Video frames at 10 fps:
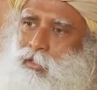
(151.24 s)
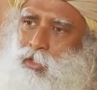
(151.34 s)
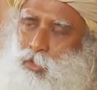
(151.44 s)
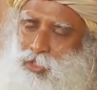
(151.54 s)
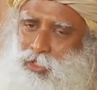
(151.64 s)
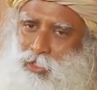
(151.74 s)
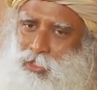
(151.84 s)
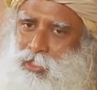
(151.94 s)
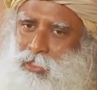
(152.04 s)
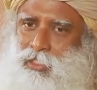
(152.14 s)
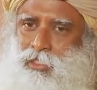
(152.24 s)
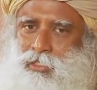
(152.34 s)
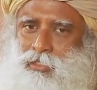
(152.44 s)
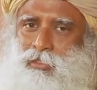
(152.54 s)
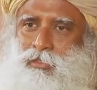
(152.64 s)
The question is just
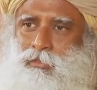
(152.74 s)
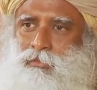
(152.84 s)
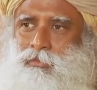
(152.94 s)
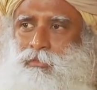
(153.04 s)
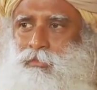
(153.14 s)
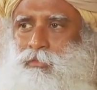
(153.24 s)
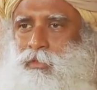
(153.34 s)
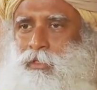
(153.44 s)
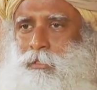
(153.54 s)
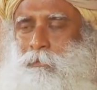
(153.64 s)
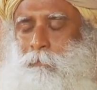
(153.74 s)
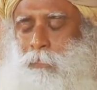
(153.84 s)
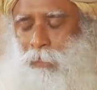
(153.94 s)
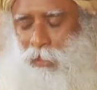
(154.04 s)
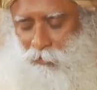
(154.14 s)
this.
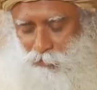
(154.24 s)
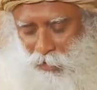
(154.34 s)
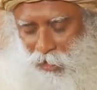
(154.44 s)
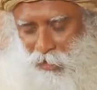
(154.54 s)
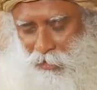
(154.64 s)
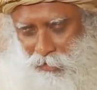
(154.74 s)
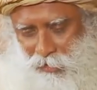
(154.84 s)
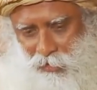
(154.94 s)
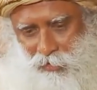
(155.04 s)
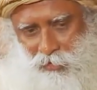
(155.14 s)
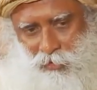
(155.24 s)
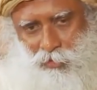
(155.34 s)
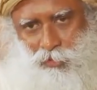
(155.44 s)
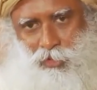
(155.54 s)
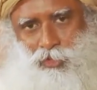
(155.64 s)
If you had access
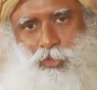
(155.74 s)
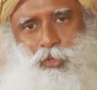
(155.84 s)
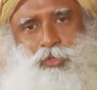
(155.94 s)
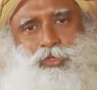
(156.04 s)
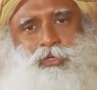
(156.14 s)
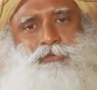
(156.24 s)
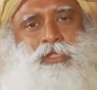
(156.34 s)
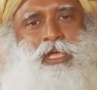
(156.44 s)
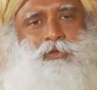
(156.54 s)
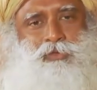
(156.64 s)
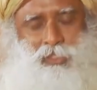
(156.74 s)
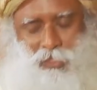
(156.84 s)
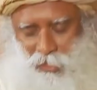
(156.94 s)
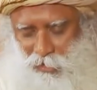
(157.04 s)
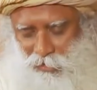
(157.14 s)
to the source of that which
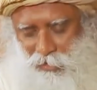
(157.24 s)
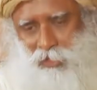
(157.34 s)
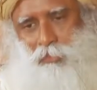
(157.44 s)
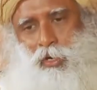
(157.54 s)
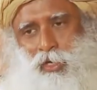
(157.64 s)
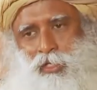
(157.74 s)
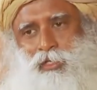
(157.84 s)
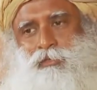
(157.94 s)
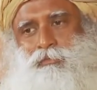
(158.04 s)
creates this body,